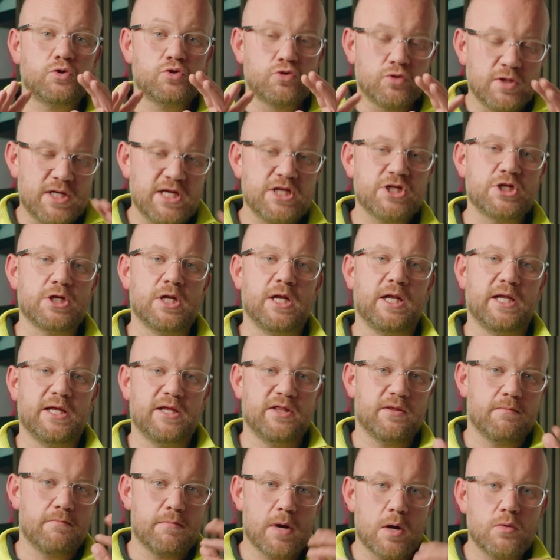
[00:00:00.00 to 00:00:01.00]
traditionally,
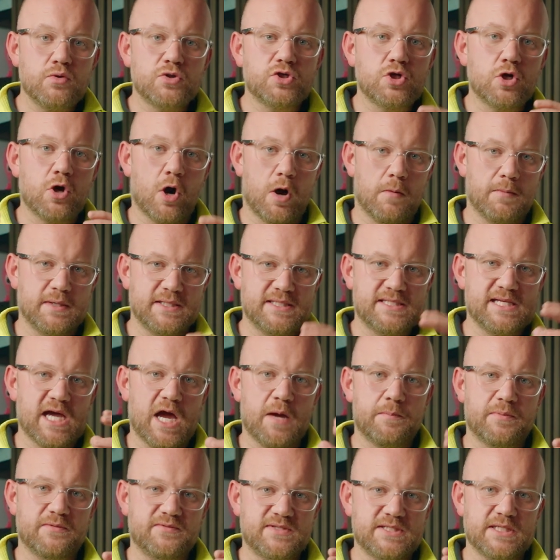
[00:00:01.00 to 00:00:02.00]
the most common
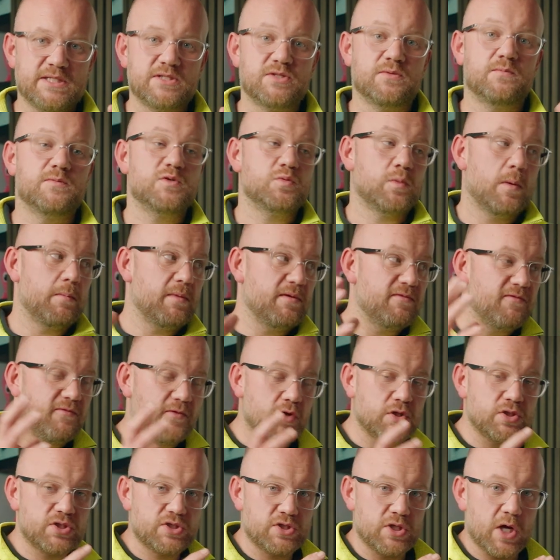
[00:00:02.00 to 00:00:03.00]
type of systems when we
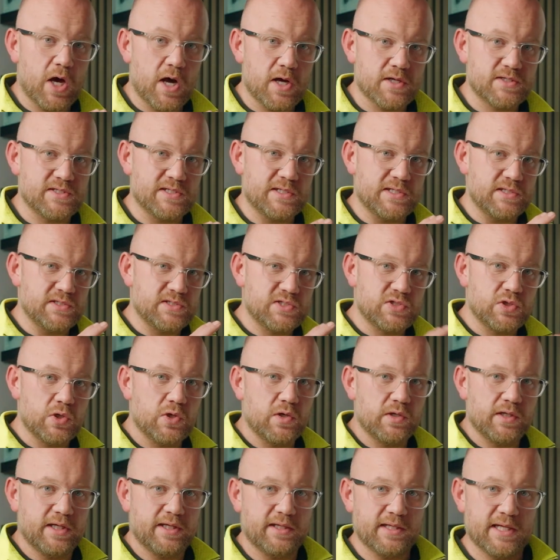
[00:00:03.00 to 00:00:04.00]
first started
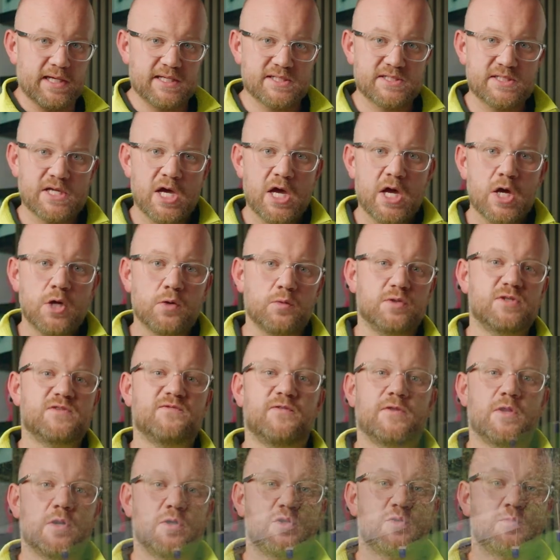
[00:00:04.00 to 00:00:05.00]
installing this was
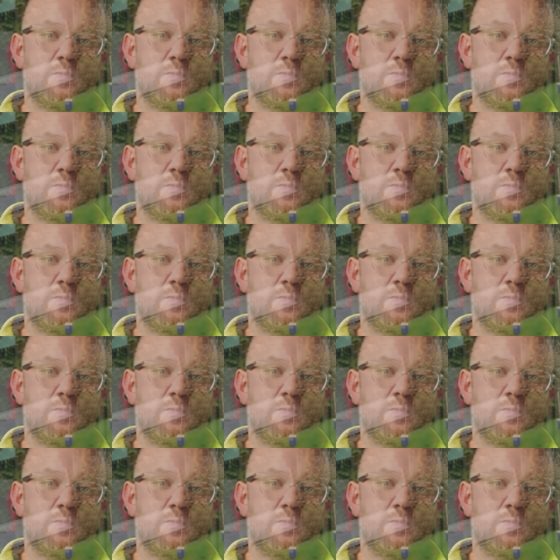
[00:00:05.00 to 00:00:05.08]
for those